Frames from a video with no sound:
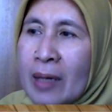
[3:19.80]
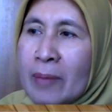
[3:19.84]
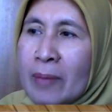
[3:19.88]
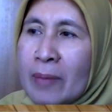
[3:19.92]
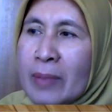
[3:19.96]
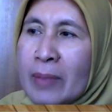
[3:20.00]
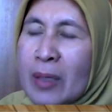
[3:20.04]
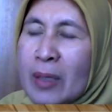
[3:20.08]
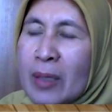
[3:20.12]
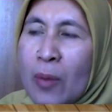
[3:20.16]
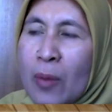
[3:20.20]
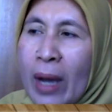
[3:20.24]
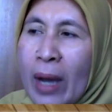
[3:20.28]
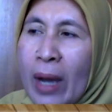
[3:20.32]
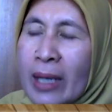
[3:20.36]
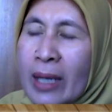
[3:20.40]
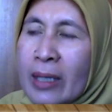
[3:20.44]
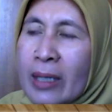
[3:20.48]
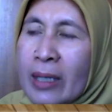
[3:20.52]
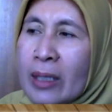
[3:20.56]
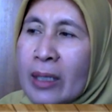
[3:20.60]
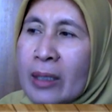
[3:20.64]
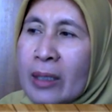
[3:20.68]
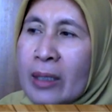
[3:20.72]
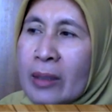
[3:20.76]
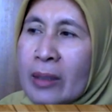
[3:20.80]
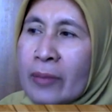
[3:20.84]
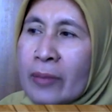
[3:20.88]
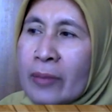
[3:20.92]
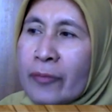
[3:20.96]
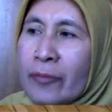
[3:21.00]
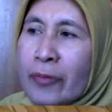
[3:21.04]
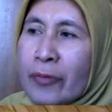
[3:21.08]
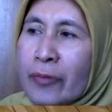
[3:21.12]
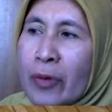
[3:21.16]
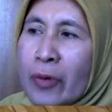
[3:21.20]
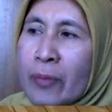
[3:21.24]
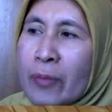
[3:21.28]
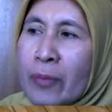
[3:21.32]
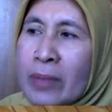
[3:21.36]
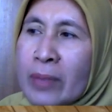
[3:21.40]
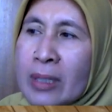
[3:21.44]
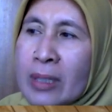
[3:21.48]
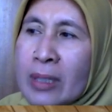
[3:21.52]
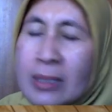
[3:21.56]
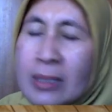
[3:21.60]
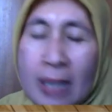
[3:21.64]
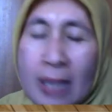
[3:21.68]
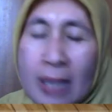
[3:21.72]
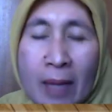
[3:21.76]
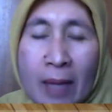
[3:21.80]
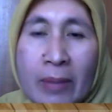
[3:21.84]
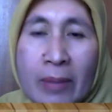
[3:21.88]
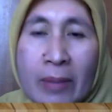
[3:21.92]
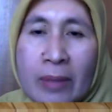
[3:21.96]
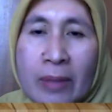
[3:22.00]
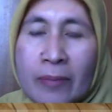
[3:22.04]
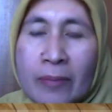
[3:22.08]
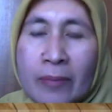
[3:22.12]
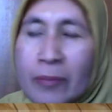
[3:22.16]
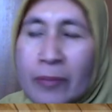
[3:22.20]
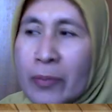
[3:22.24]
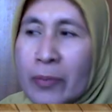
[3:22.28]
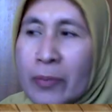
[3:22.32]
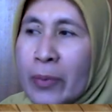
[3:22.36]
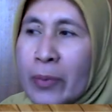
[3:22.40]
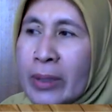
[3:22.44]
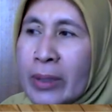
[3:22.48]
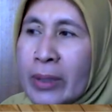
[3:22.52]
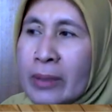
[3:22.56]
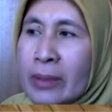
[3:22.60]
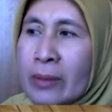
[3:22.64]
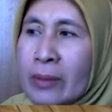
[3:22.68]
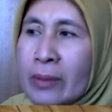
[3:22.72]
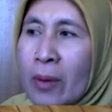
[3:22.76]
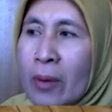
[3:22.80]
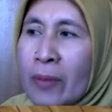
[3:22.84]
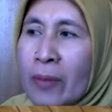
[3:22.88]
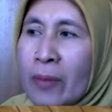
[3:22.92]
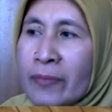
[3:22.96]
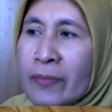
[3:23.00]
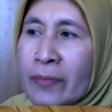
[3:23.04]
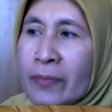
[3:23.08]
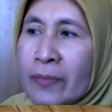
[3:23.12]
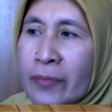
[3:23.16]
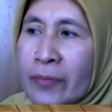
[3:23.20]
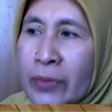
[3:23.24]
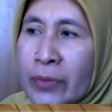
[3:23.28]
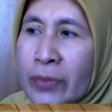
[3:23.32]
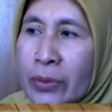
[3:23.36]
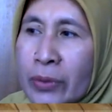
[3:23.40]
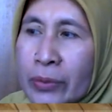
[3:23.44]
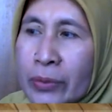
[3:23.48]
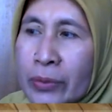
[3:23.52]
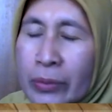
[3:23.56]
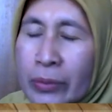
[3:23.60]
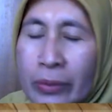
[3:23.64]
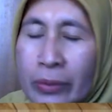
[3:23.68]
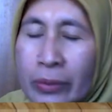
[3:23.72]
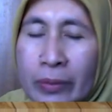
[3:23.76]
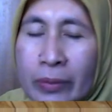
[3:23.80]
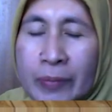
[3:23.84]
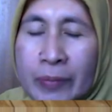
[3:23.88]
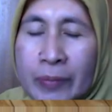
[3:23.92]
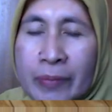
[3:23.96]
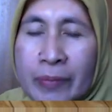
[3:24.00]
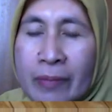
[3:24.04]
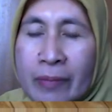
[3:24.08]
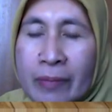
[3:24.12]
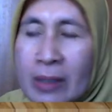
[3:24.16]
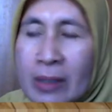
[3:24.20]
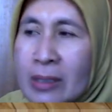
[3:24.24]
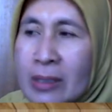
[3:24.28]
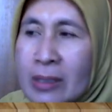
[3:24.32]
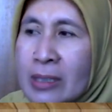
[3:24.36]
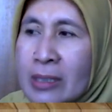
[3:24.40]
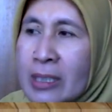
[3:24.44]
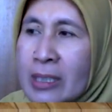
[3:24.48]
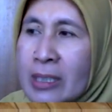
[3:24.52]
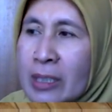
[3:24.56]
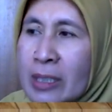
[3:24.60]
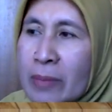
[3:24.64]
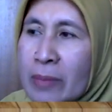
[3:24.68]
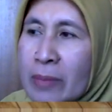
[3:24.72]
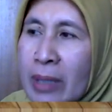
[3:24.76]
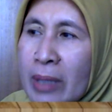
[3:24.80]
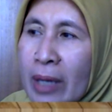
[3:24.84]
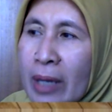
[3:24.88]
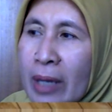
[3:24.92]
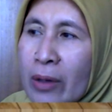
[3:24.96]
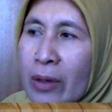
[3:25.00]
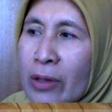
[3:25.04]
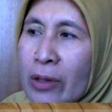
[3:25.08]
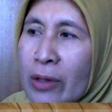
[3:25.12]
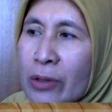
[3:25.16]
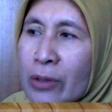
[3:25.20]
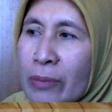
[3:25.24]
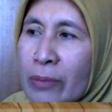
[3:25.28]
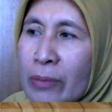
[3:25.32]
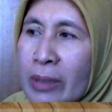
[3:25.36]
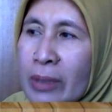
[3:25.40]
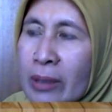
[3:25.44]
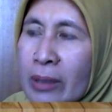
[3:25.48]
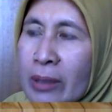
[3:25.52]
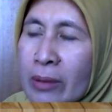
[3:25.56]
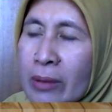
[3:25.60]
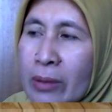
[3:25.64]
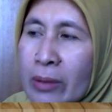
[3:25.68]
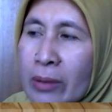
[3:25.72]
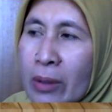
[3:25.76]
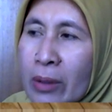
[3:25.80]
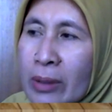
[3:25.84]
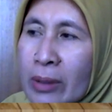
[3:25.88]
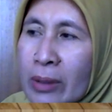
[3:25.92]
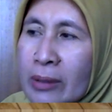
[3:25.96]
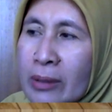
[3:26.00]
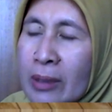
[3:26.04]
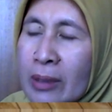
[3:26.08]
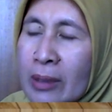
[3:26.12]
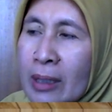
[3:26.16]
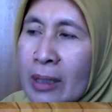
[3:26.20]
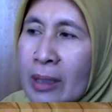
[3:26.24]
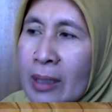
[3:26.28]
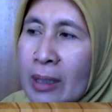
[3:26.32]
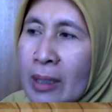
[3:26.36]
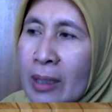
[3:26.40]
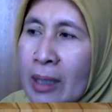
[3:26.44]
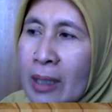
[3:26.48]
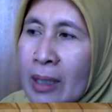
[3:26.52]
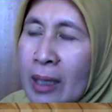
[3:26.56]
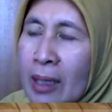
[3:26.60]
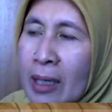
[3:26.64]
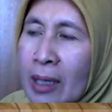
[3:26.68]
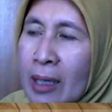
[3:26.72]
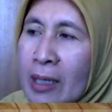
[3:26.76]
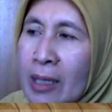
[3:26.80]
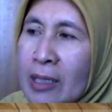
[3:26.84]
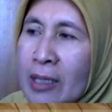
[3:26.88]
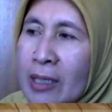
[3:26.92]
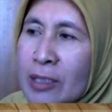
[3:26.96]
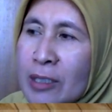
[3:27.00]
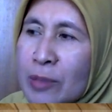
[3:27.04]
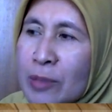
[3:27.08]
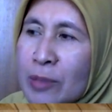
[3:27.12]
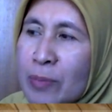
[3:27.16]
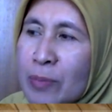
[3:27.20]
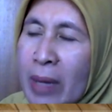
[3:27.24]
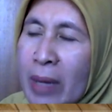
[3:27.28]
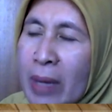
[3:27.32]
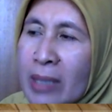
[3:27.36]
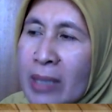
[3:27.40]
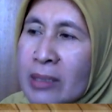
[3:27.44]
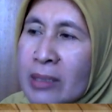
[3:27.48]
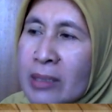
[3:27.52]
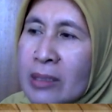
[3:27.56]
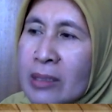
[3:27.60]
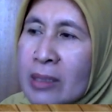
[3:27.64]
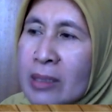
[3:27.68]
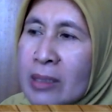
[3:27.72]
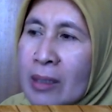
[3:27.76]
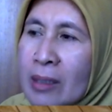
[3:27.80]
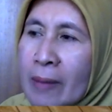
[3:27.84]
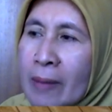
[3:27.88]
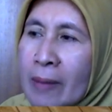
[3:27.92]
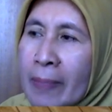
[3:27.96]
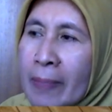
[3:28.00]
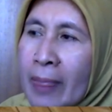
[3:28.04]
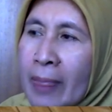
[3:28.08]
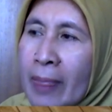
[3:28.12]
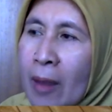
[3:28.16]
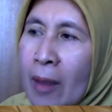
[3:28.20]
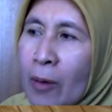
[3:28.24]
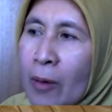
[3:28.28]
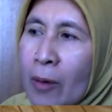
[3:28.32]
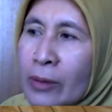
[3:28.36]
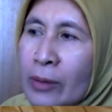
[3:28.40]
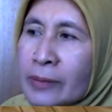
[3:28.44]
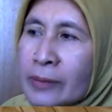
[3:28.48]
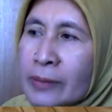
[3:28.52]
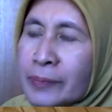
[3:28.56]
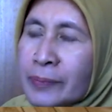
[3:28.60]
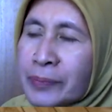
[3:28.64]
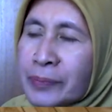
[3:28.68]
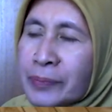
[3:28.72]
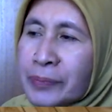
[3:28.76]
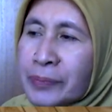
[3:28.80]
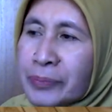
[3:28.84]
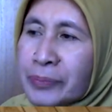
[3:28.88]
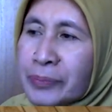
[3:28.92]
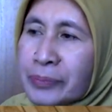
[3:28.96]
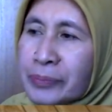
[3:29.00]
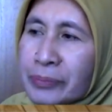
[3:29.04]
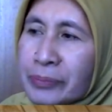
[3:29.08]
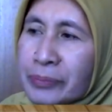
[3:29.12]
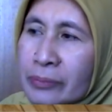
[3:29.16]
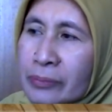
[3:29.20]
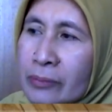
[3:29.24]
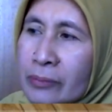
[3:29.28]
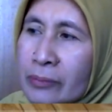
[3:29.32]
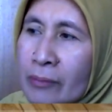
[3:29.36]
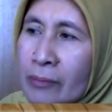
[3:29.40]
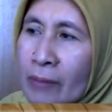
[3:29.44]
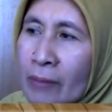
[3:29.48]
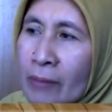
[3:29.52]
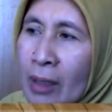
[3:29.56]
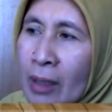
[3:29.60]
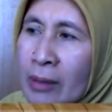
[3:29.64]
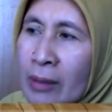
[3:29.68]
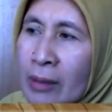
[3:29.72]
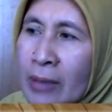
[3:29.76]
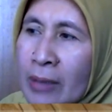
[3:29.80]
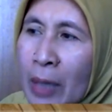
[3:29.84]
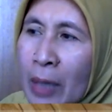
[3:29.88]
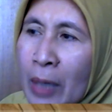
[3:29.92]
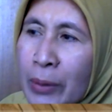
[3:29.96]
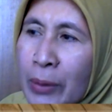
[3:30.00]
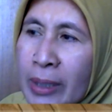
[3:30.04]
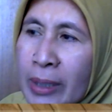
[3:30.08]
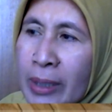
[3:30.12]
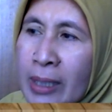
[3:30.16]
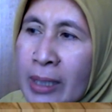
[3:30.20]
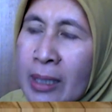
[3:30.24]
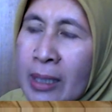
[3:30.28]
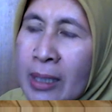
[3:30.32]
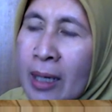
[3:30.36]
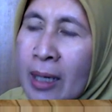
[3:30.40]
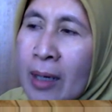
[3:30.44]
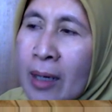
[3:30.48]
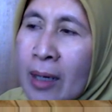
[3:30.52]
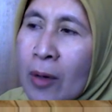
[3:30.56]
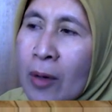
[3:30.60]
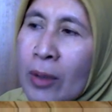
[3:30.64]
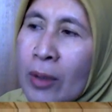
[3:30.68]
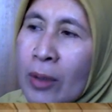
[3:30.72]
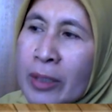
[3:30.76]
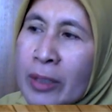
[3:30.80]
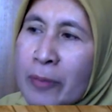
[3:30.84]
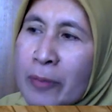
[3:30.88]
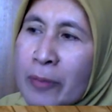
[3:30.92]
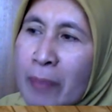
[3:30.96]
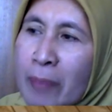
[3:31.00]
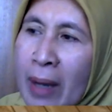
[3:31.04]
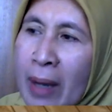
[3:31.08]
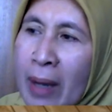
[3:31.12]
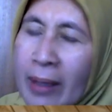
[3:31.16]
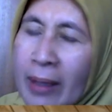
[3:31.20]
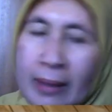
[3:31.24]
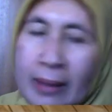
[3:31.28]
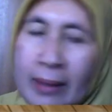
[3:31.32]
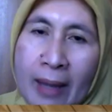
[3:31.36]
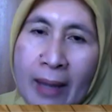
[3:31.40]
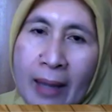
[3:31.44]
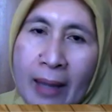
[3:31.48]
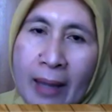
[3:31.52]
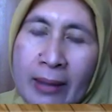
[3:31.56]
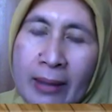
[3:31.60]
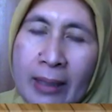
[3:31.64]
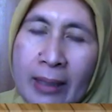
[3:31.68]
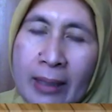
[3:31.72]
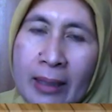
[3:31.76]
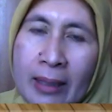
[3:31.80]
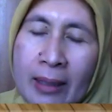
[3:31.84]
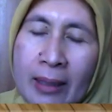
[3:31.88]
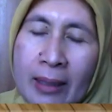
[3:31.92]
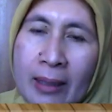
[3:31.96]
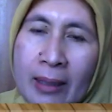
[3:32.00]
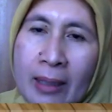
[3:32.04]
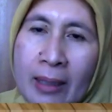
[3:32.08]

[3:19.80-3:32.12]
Meanwhile, from Islamic point of view, sustainable economic growth is based on Tauhid, Khalifah, and Adil.